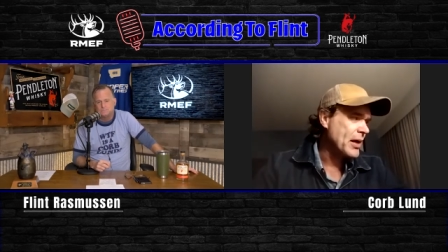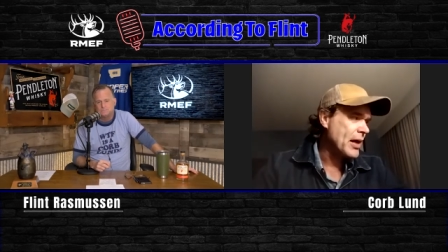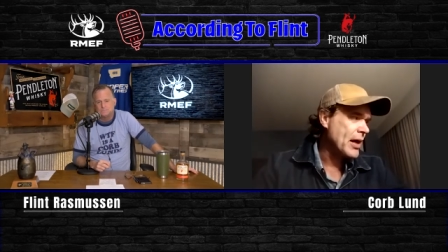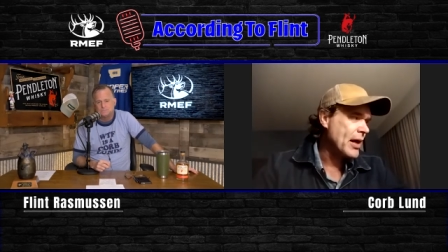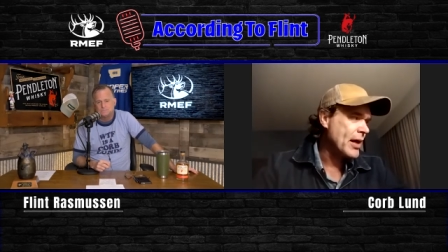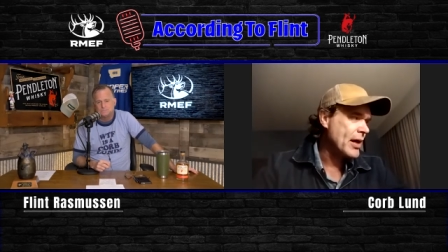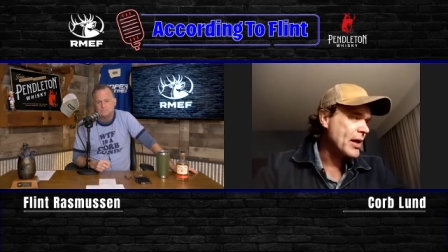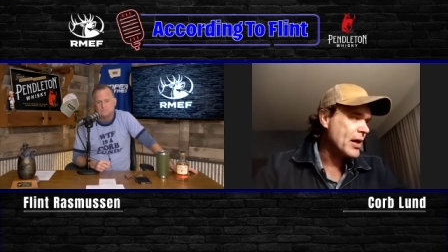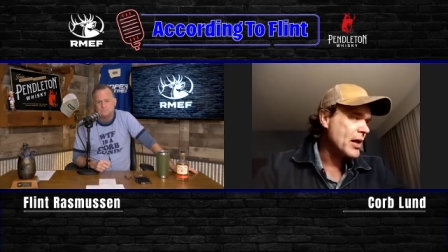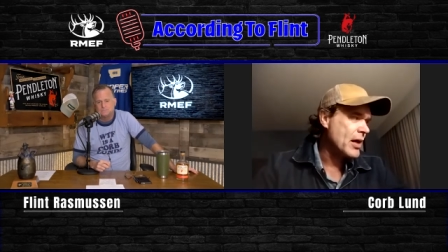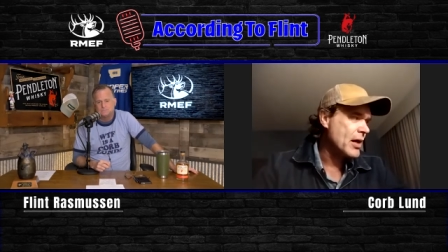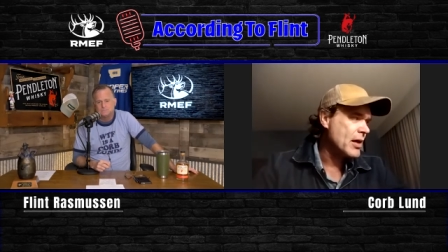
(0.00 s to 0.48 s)
but
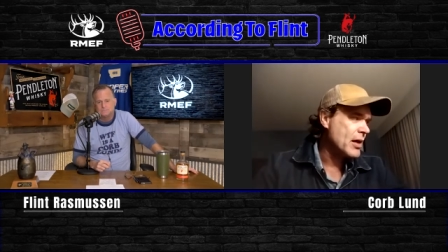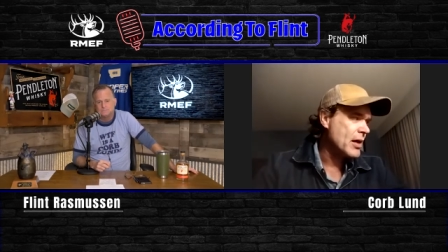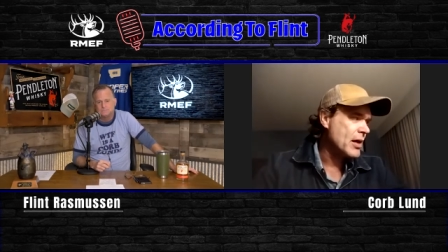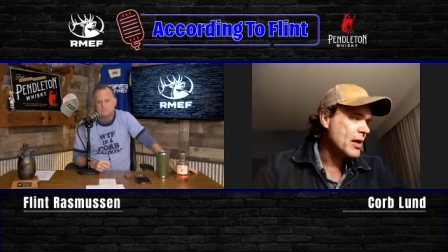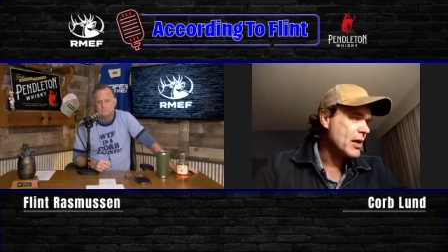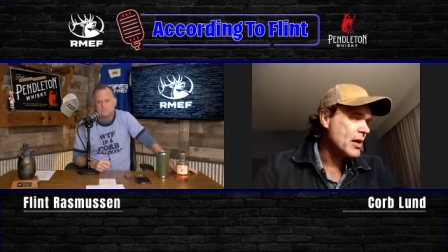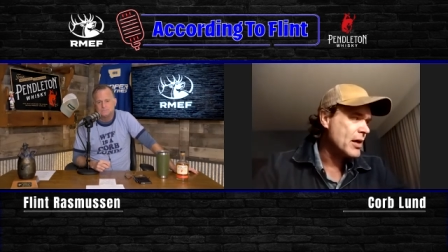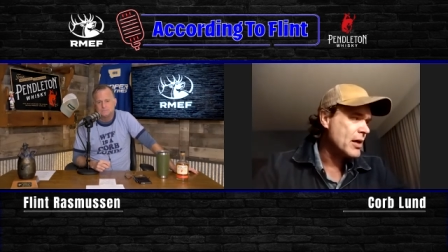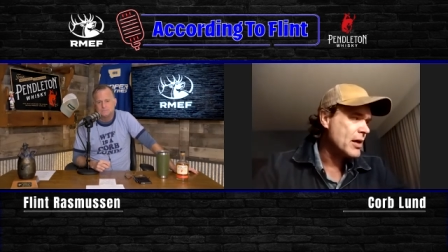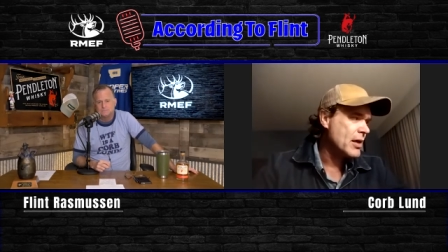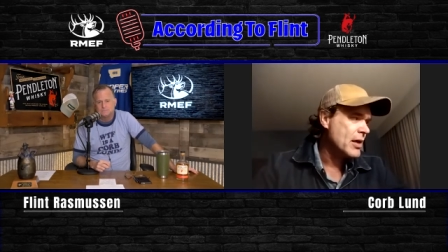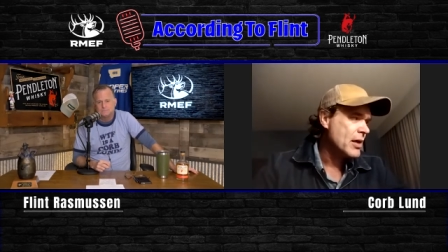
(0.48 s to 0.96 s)
i
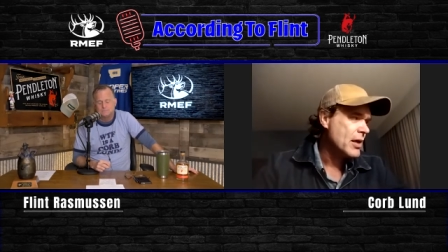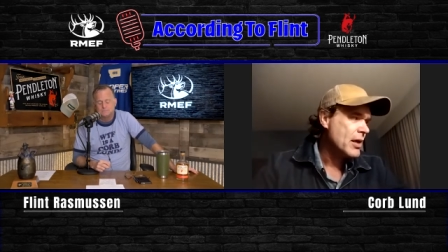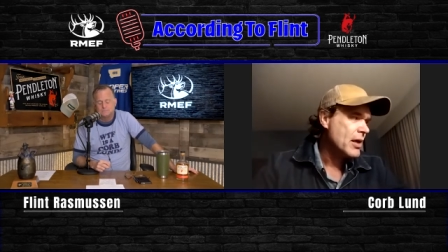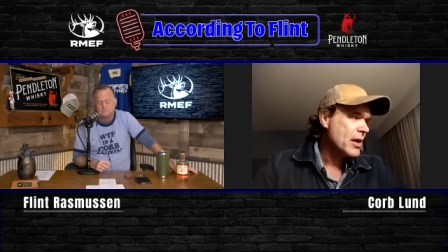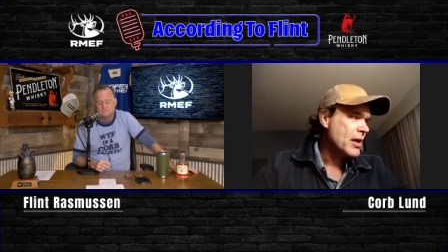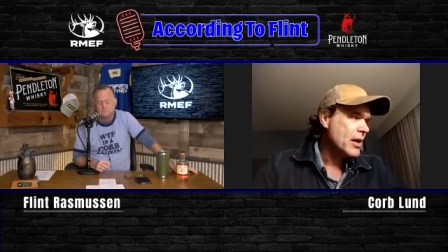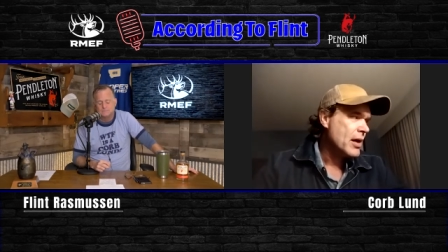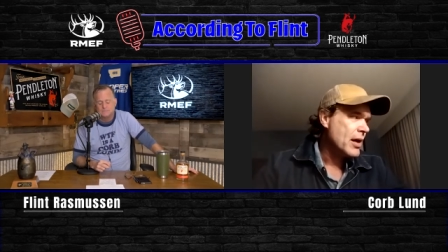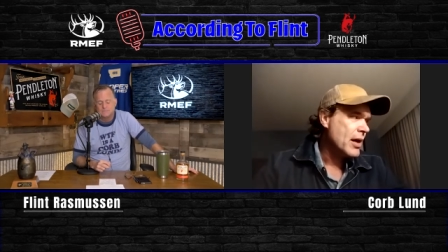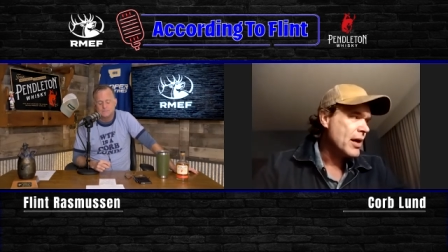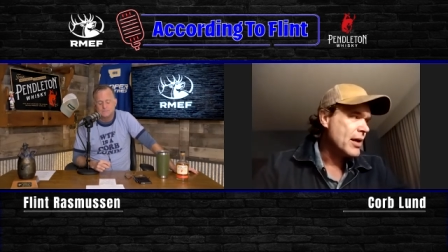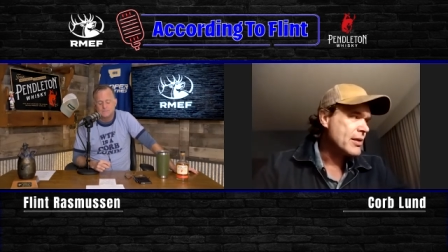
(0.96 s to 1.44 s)

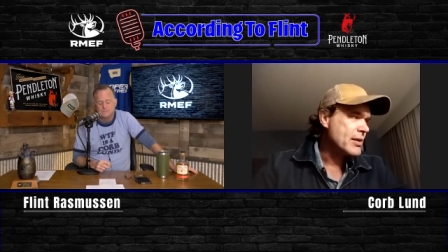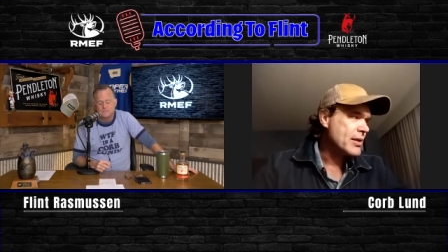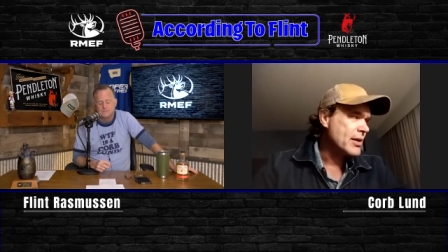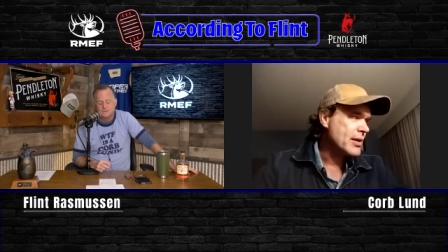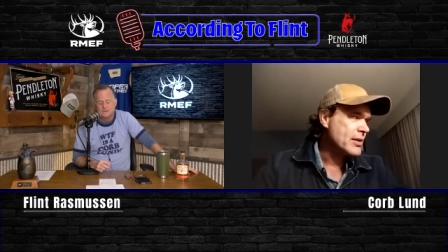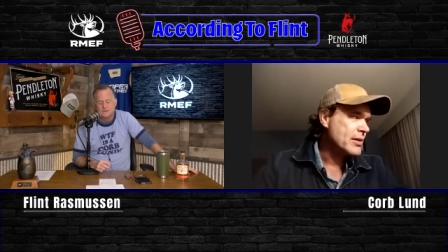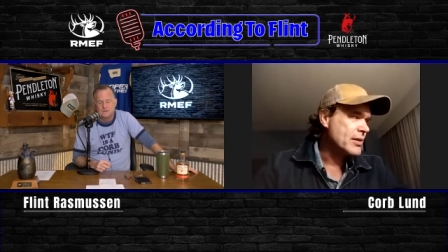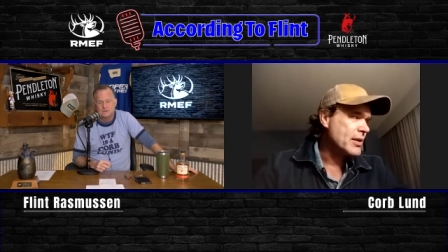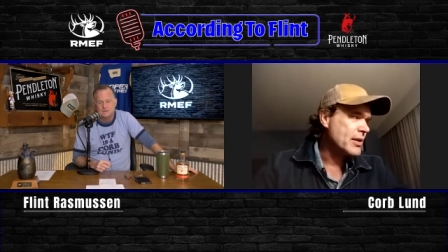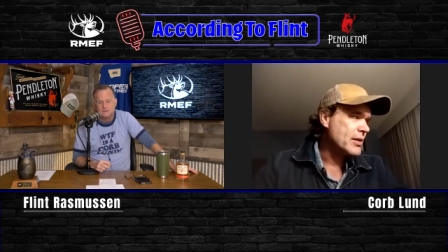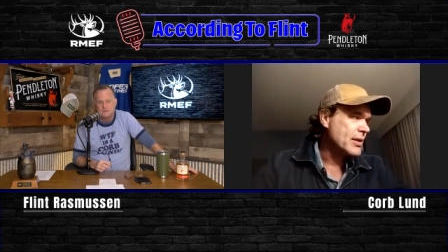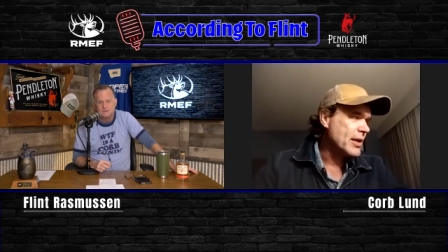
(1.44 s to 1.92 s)
I
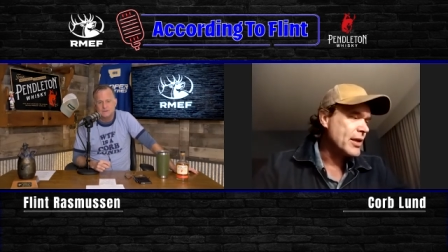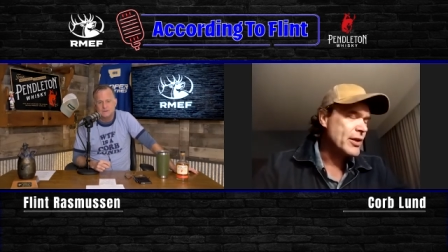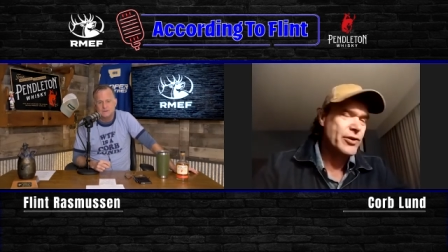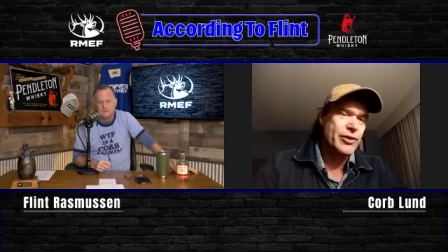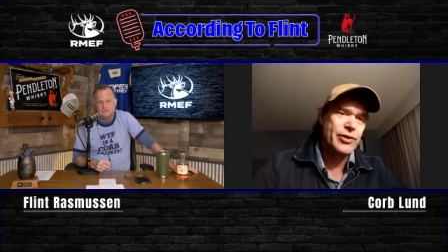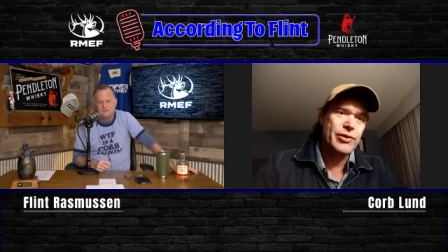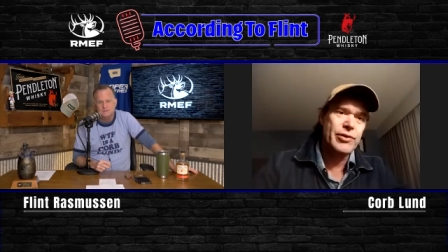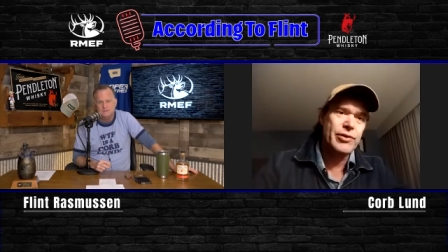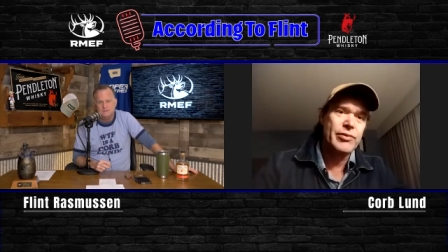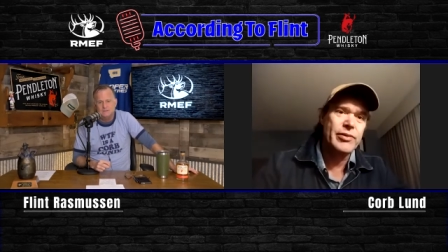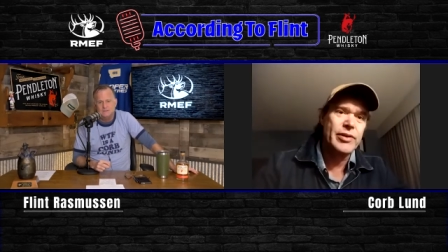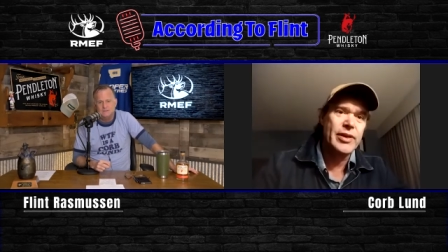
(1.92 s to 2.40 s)
think that they
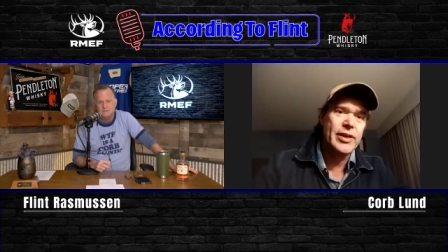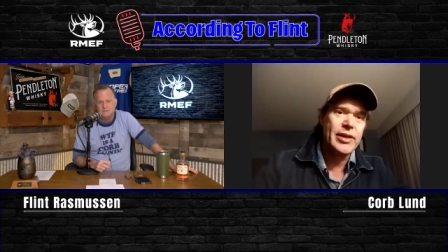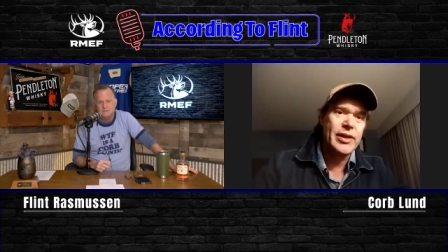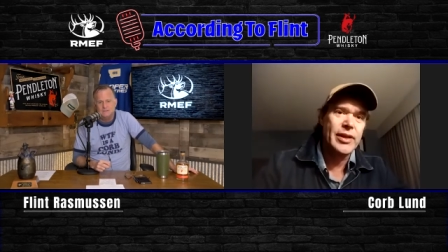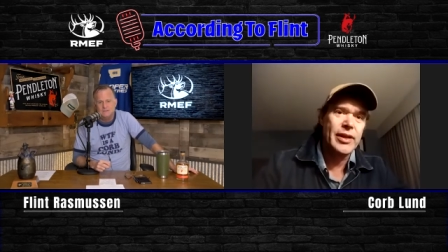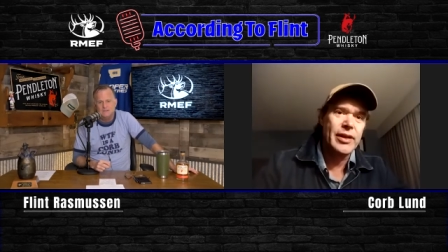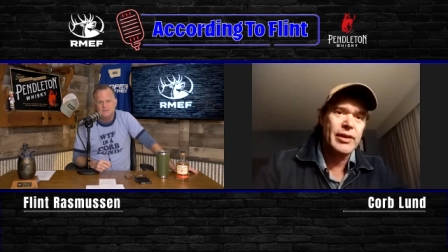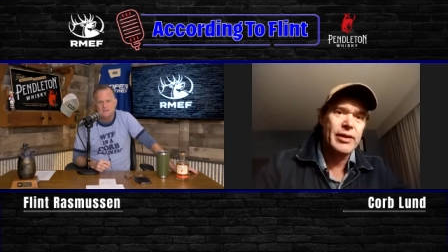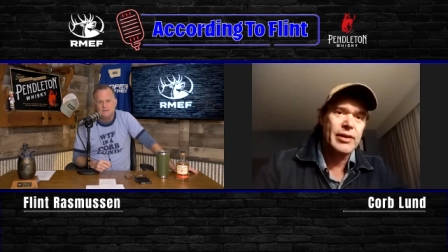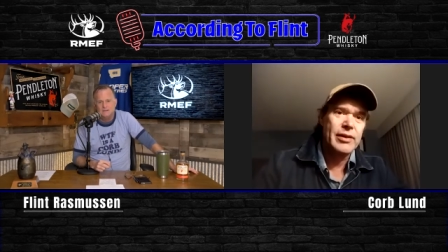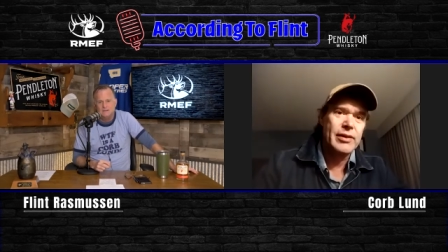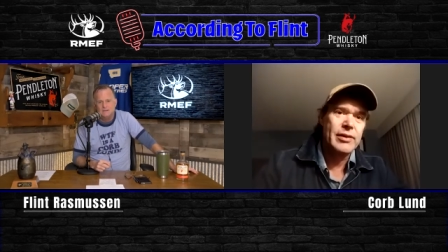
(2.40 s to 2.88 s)
do
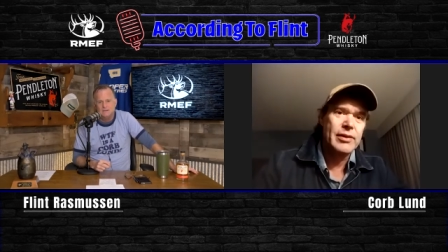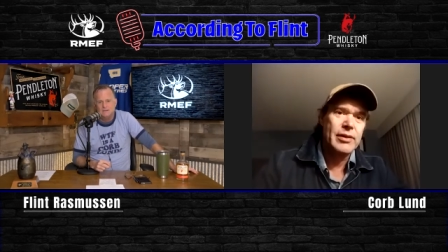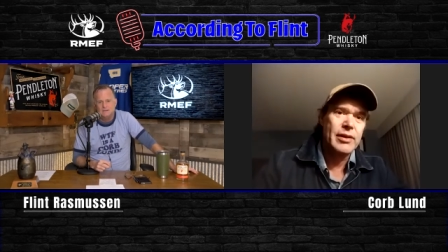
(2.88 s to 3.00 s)
need it.